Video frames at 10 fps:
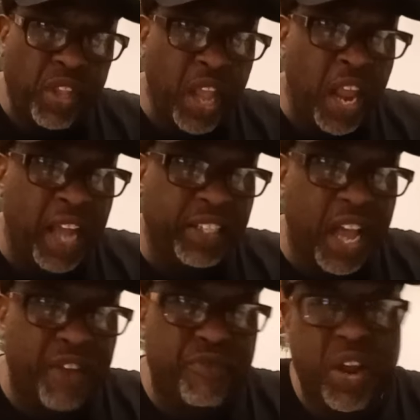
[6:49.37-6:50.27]
I like to
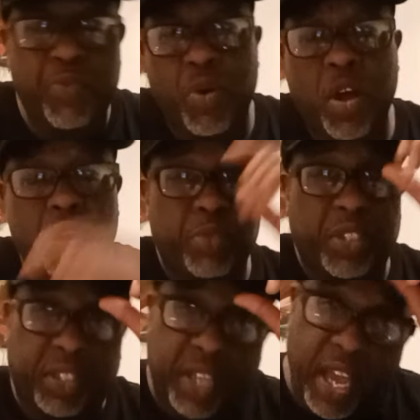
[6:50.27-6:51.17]
have red wine with
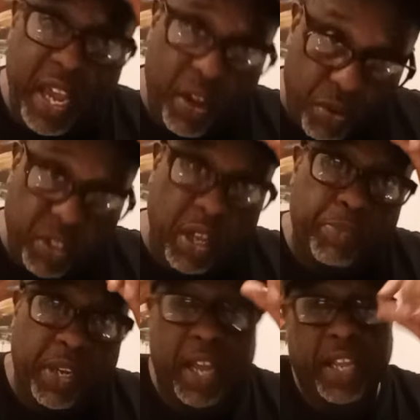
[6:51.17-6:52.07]
steak or
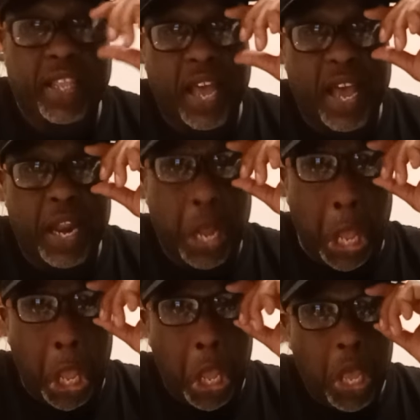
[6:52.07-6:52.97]
something like that.
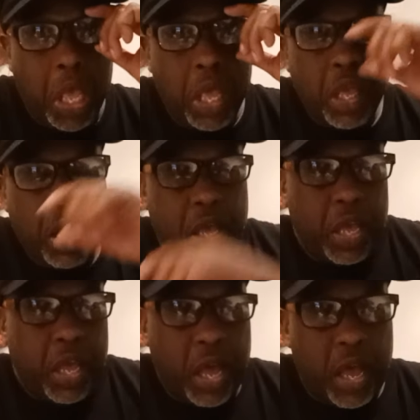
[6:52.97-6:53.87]

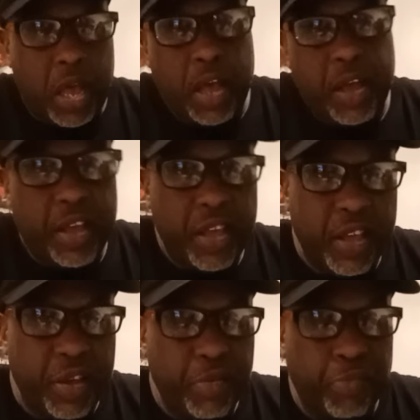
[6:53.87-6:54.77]

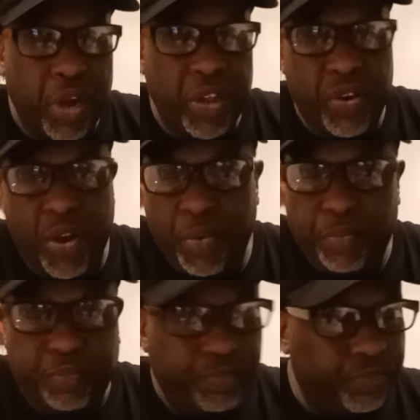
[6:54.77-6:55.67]
But
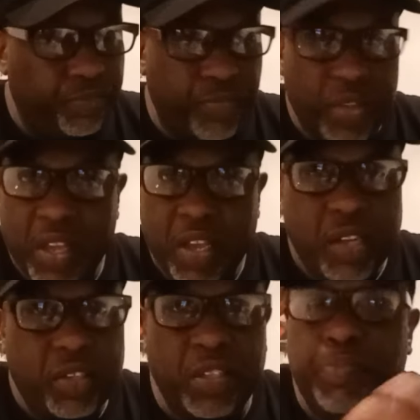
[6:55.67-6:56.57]

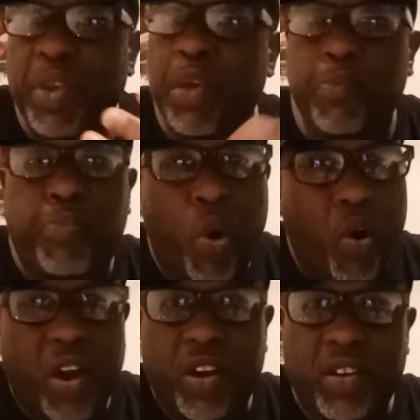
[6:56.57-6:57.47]
just being bored.